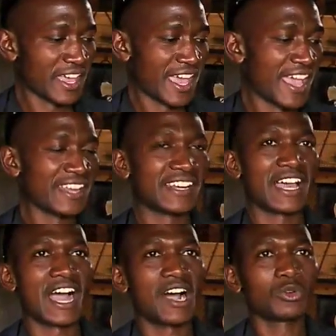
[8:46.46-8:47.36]
And
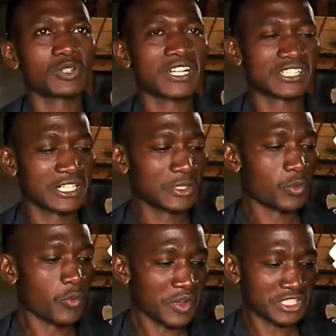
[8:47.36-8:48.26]
I would actually
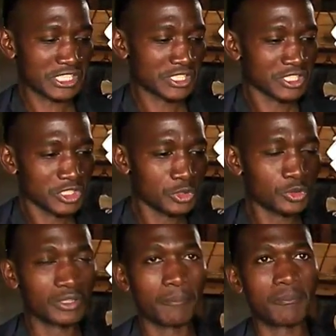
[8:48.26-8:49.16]
wish you
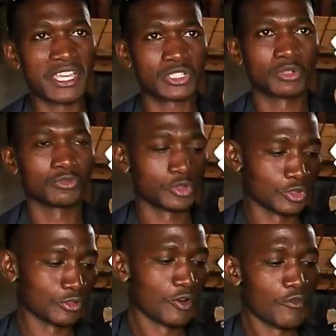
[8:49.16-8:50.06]
the best of
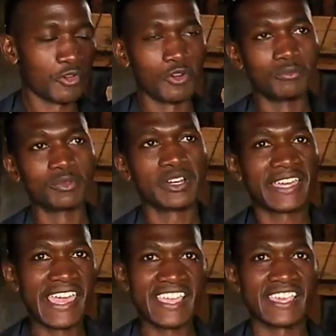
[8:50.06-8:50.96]
all from
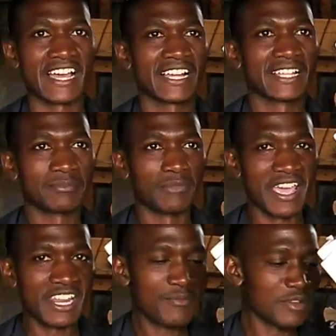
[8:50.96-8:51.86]
Kenya. My
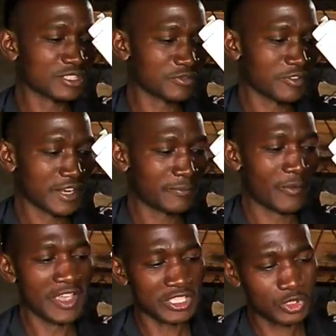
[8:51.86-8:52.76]
name is Philip
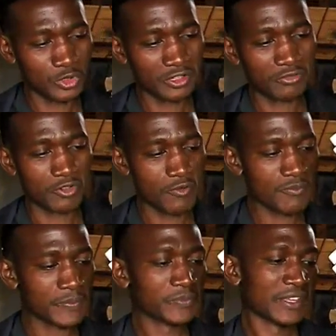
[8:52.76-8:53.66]
Isohe from
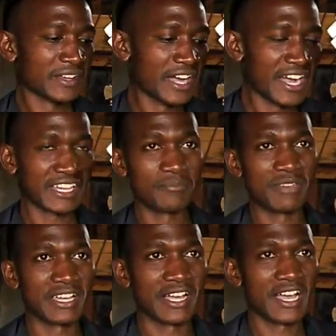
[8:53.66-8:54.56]

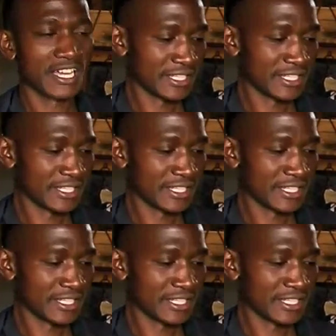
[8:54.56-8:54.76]
Kakamega